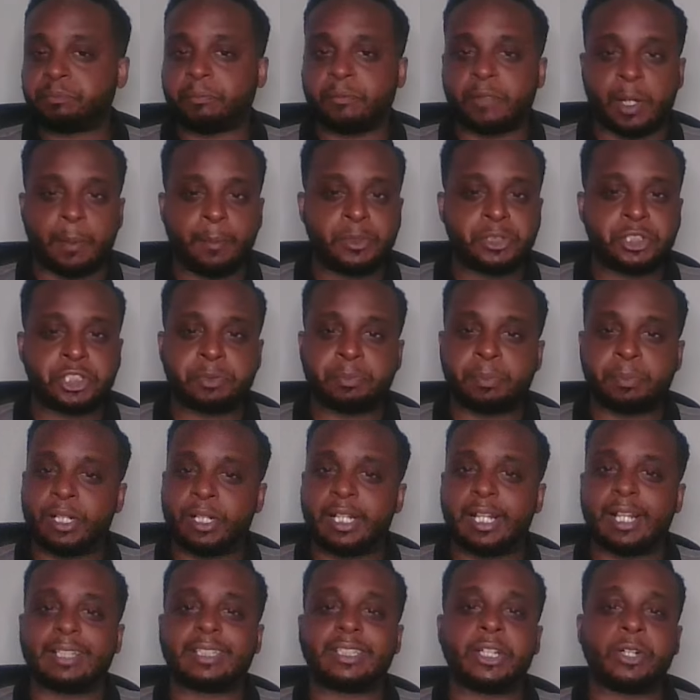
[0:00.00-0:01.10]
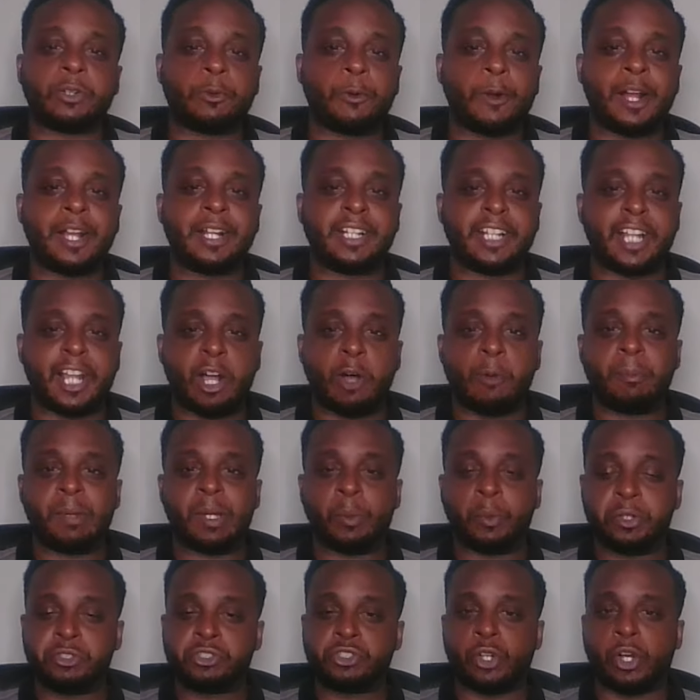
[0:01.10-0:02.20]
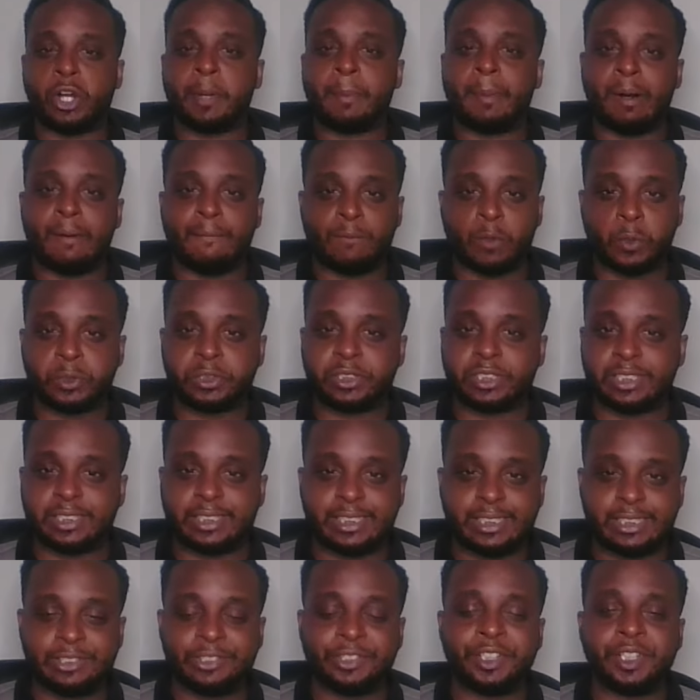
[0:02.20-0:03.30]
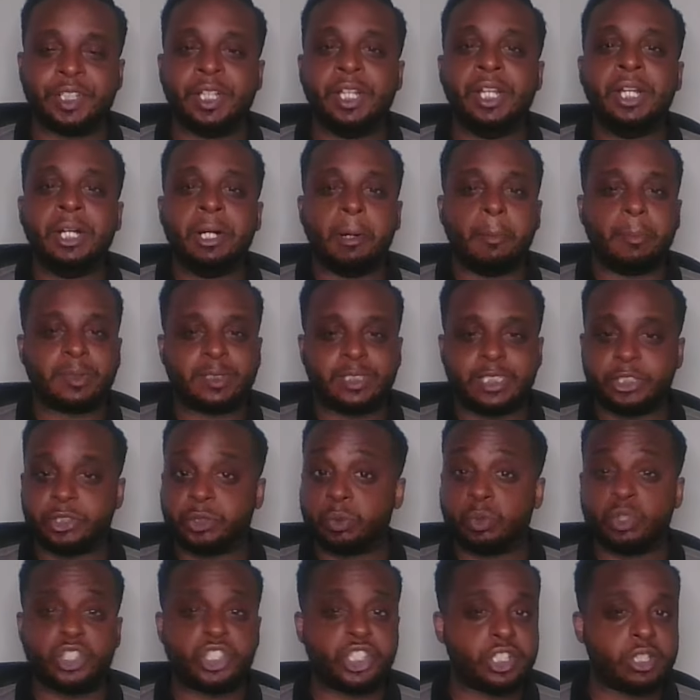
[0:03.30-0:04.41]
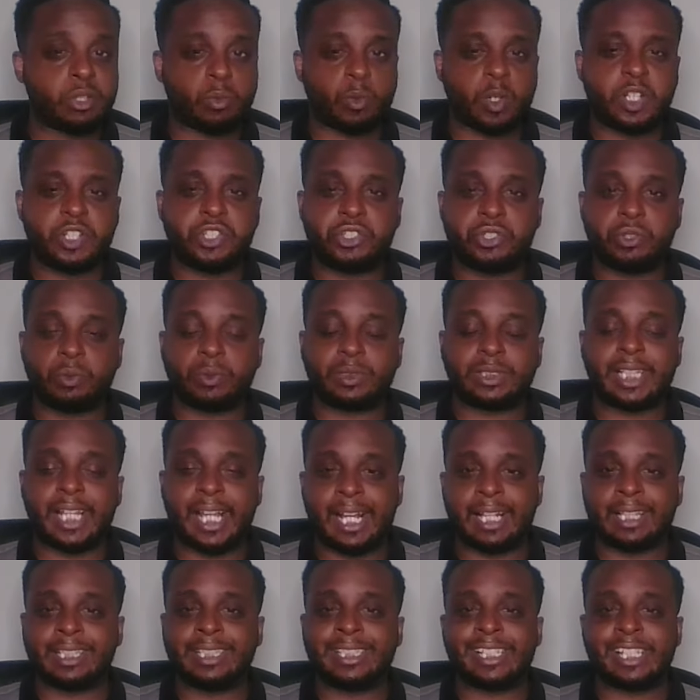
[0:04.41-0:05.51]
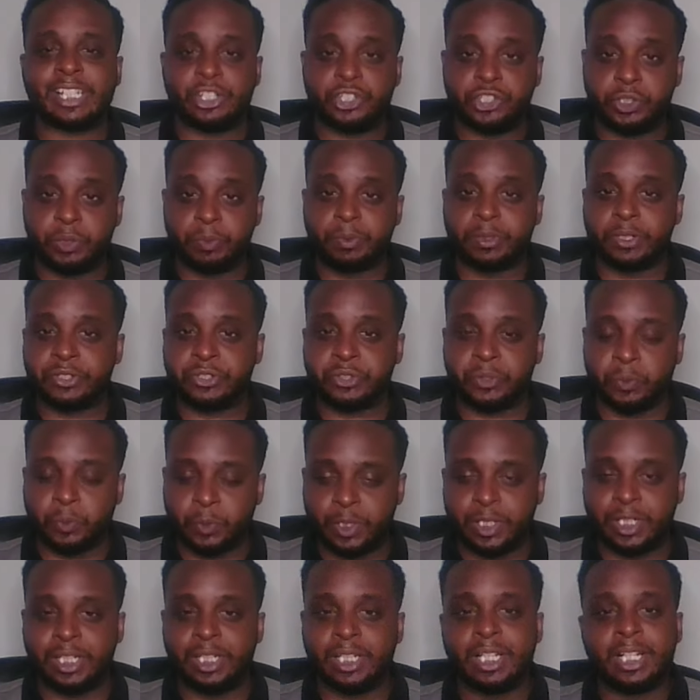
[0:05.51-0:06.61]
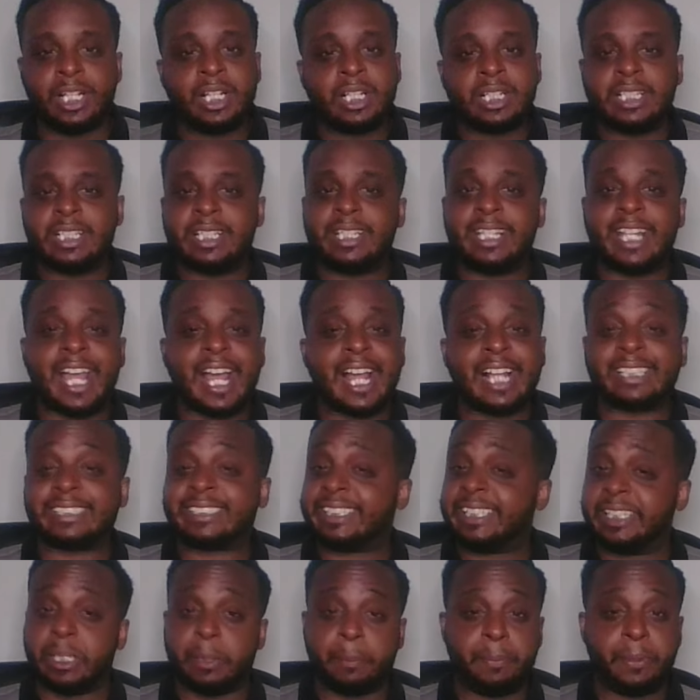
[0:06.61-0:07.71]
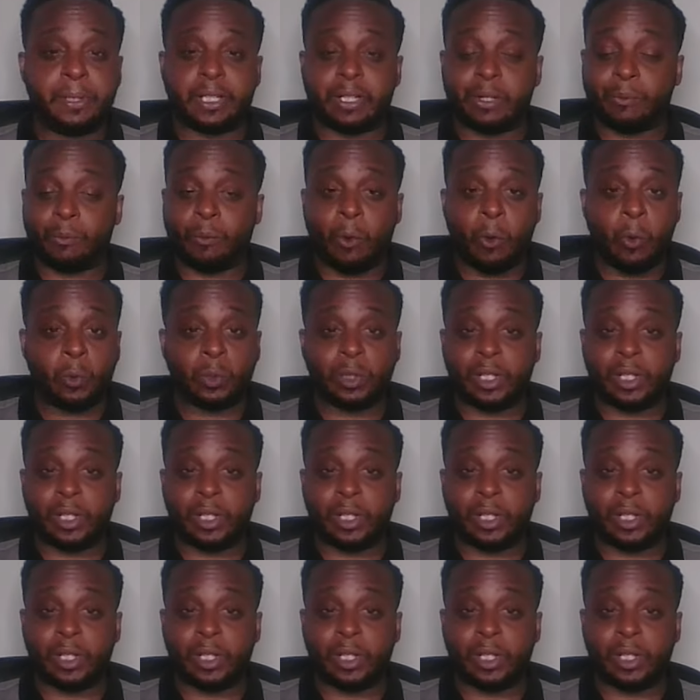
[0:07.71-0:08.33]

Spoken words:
I'm going to just out there right now, man. When you talk about versatility, a potential generational talent, can shoot the three, nasty in the pick and roll.